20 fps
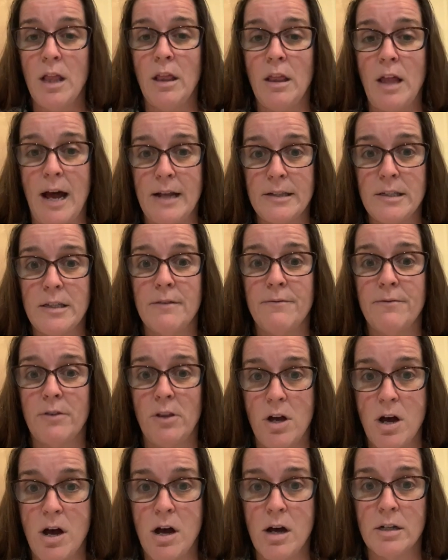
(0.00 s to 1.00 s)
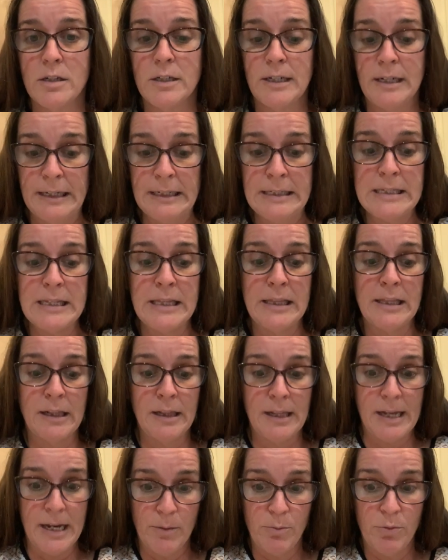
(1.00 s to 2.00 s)
Lots of long nights in the
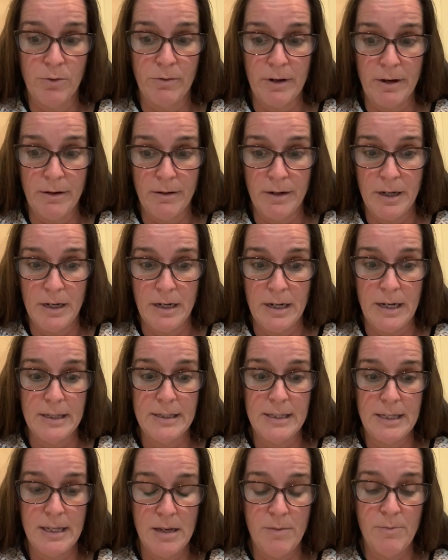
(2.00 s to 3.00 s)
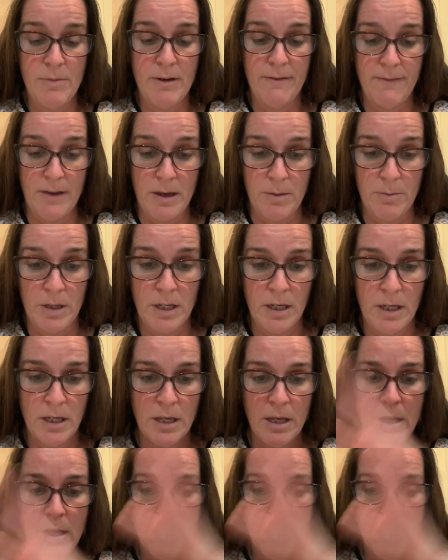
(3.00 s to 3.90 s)
library, not seeing my family.